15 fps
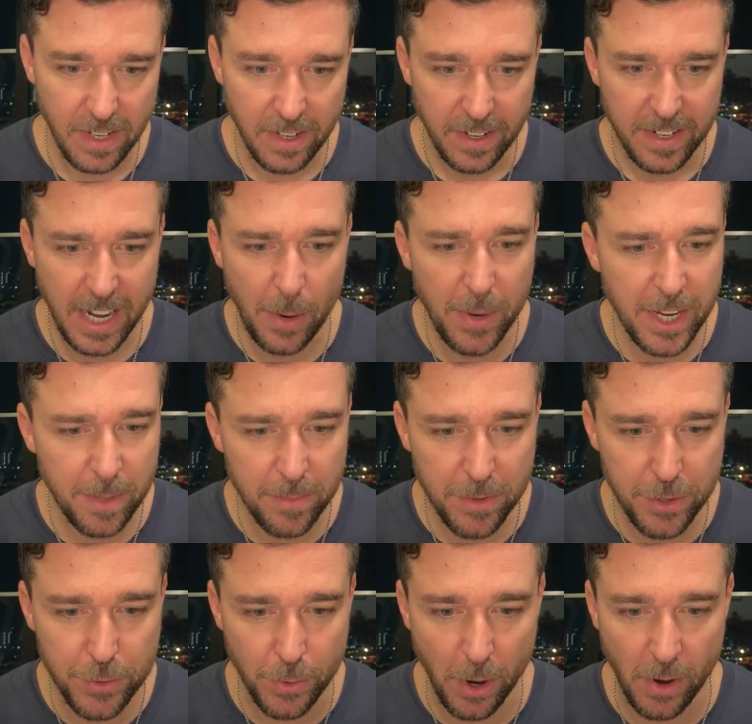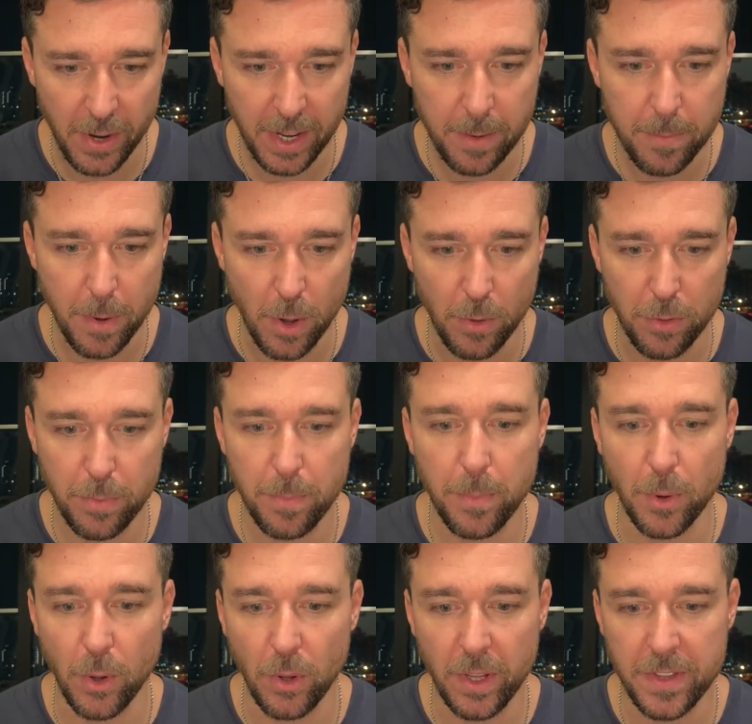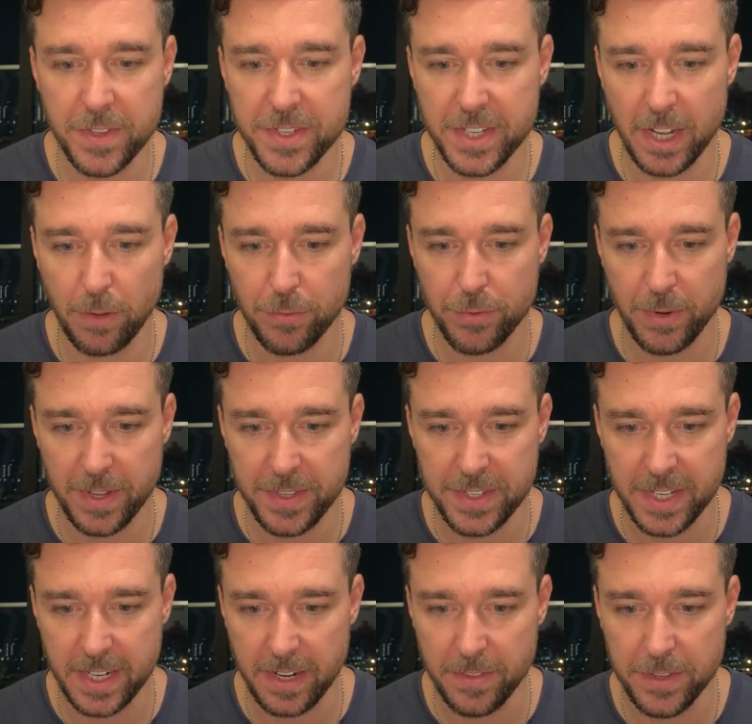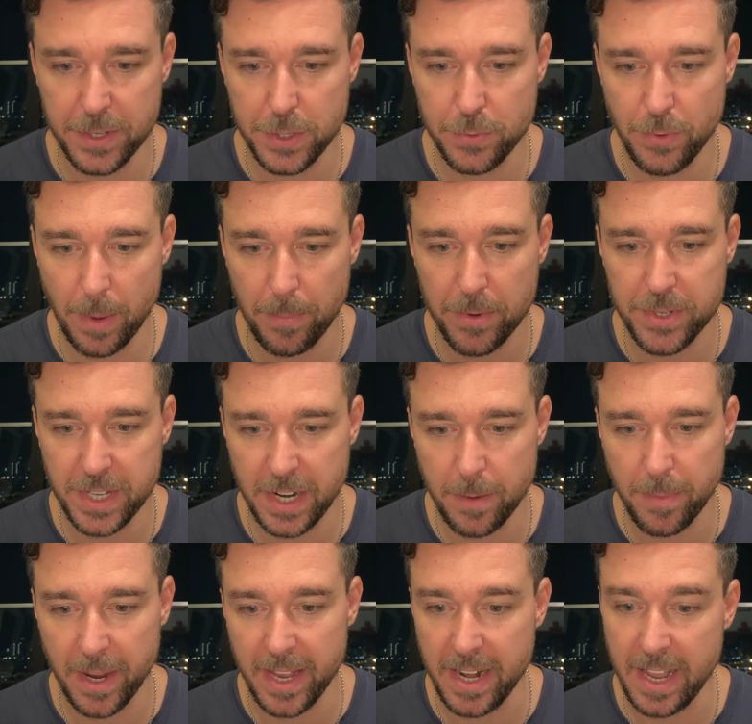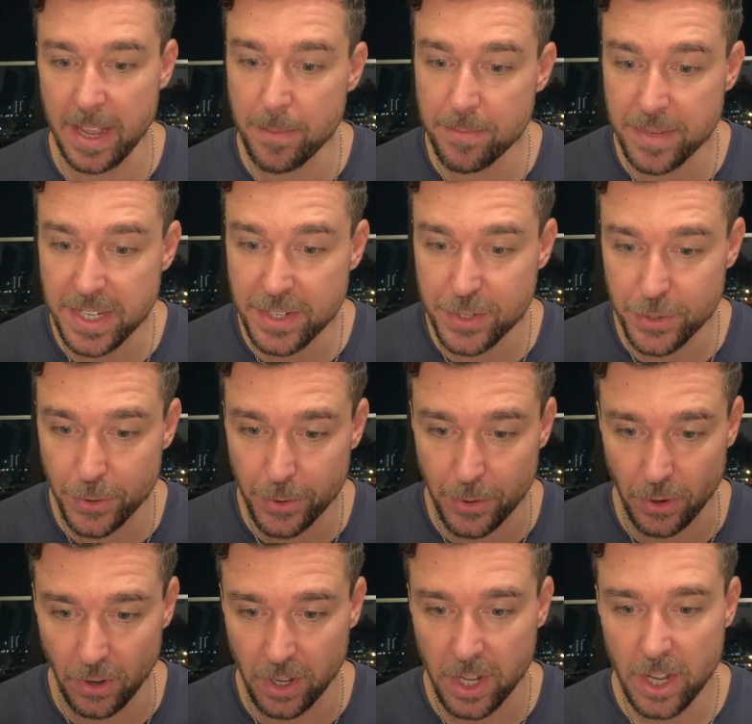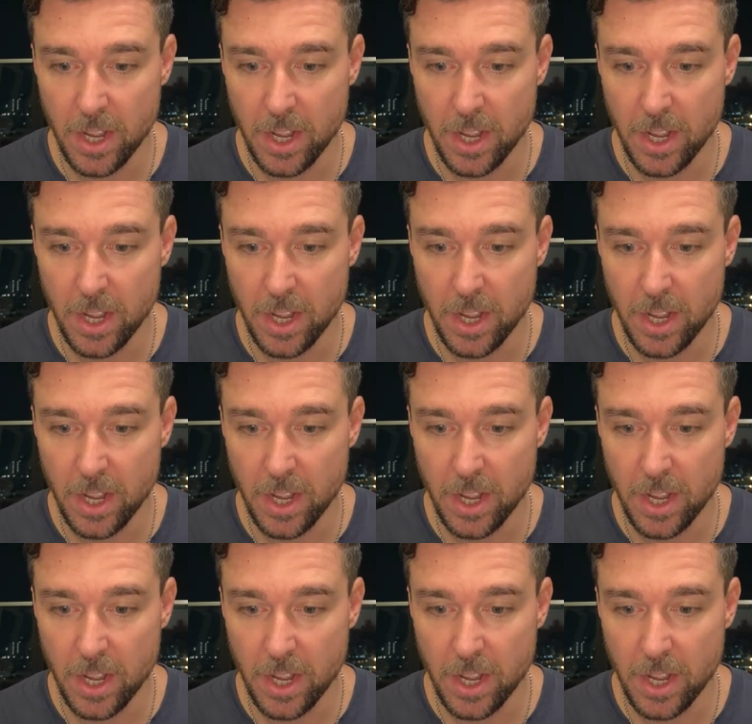Now we come to the drawing, both bull and self transcended. This is represented by an empty circle.